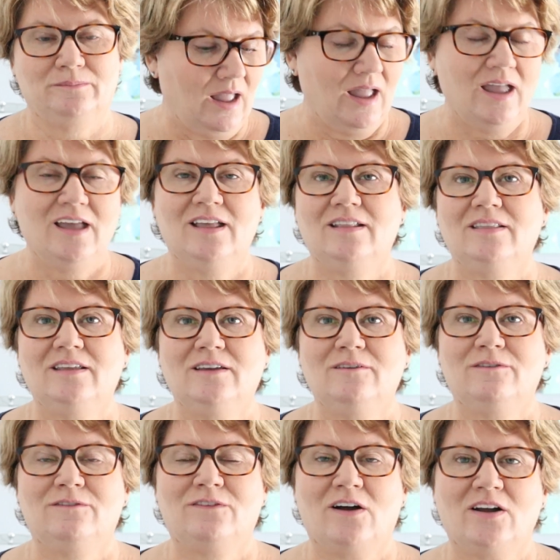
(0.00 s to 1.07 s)
And the
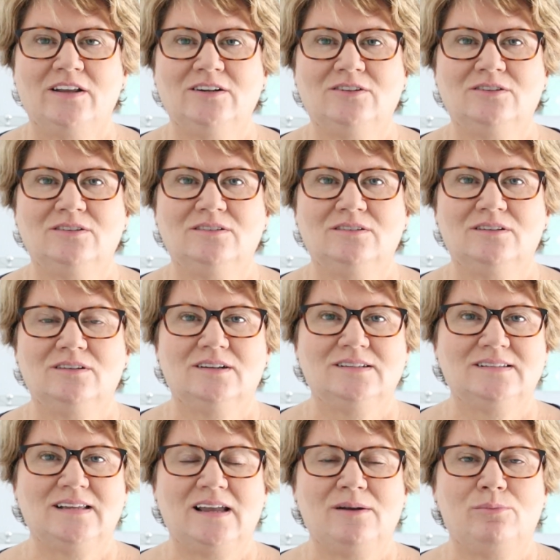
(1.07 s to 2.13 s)
final
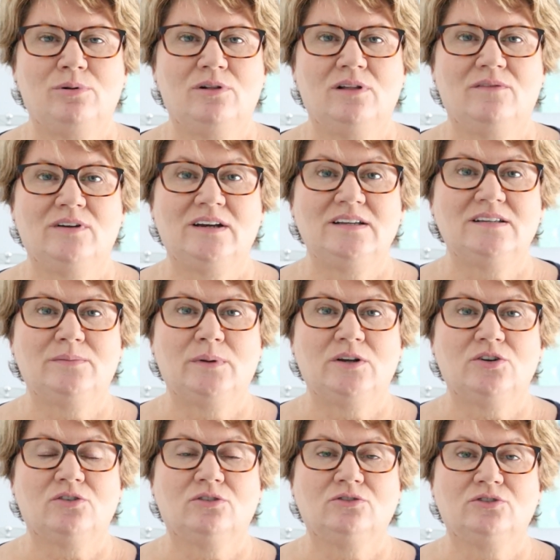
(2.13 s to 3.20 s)
example of an
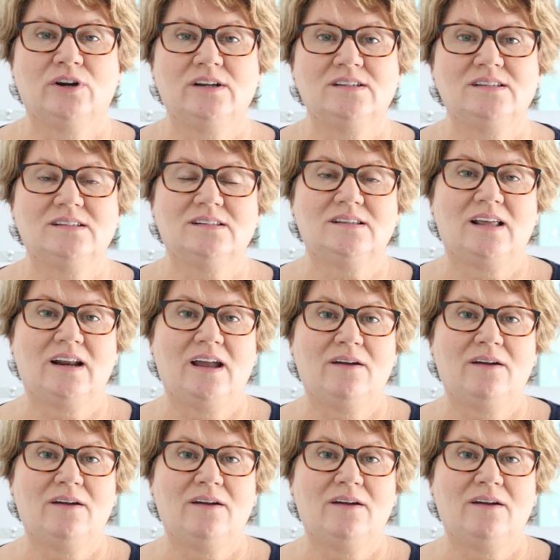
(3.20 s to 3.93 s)
asymmetrical dress that